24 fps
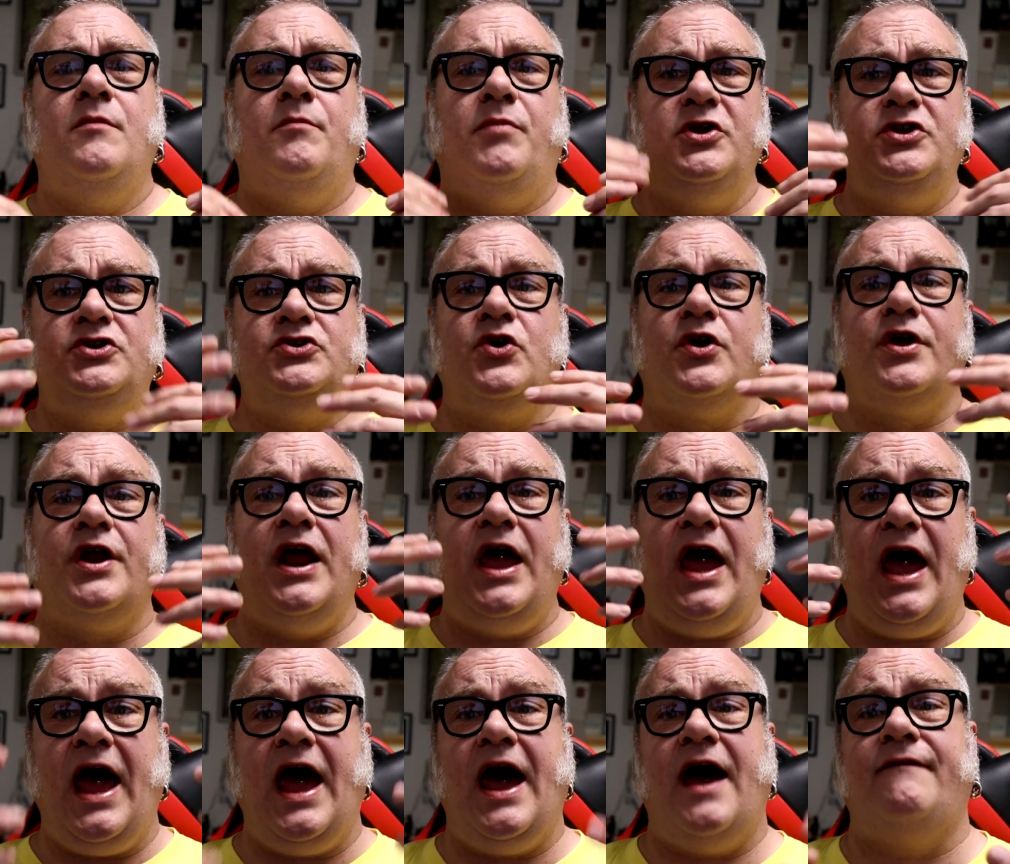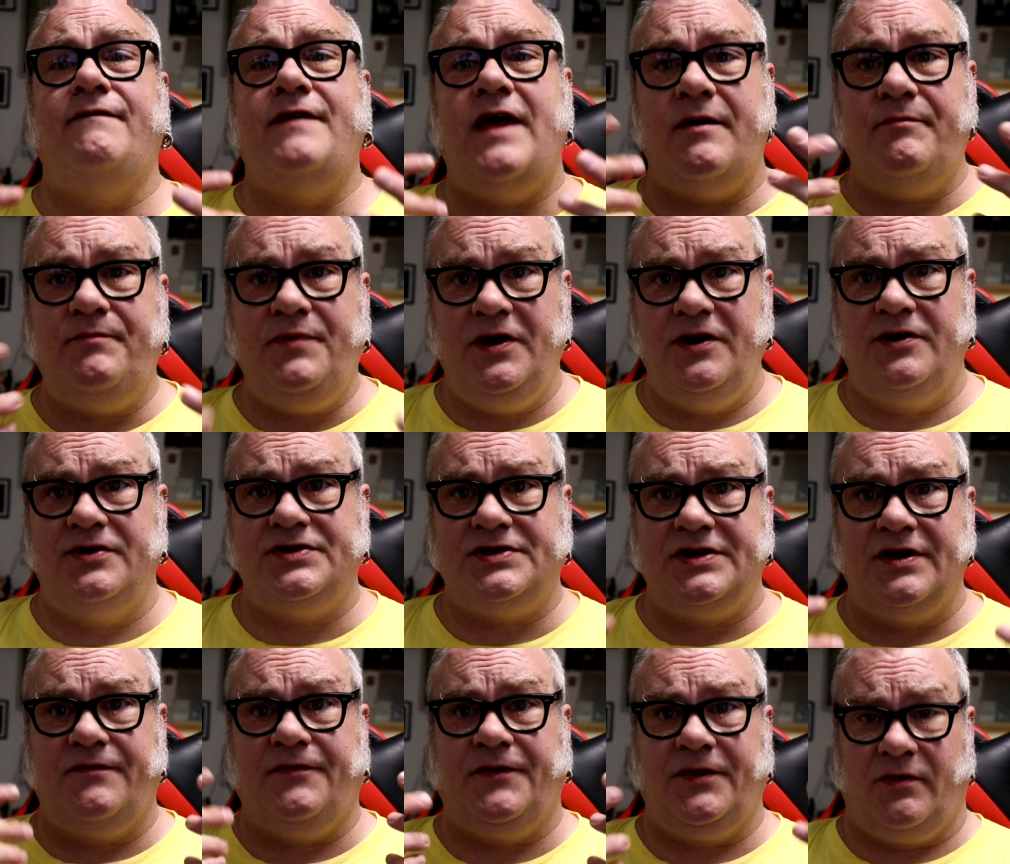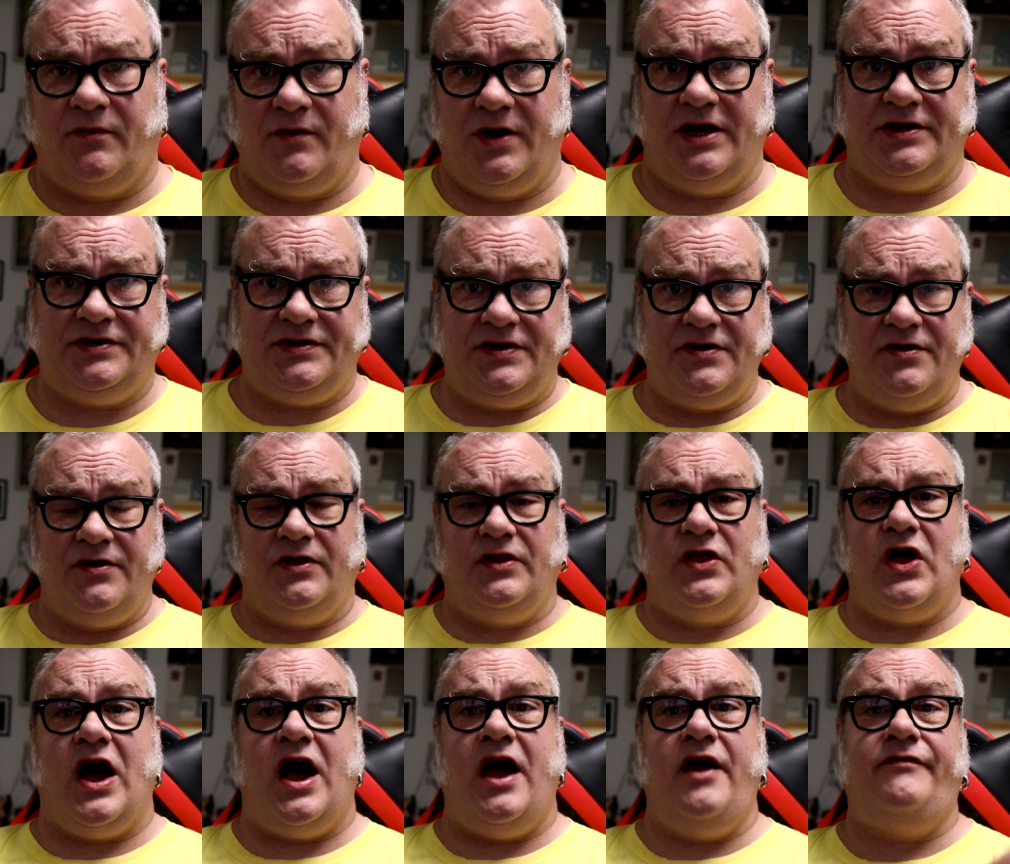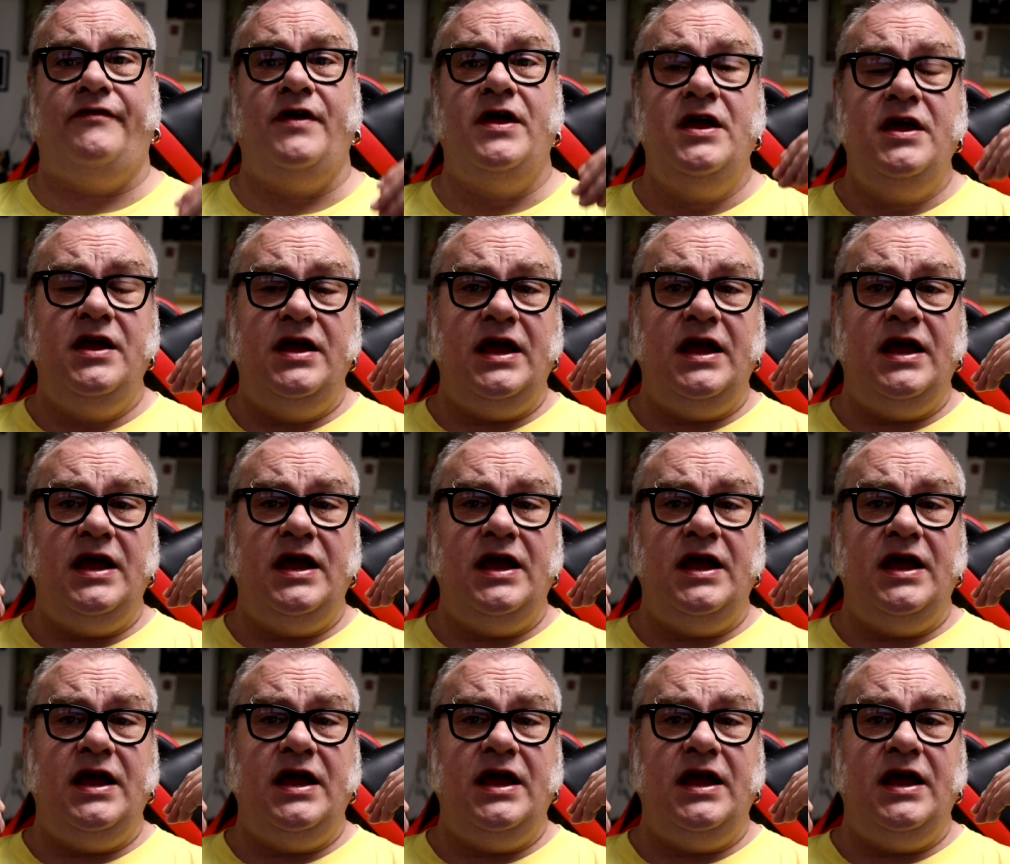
but you're going to have that piercing for the rest of your life.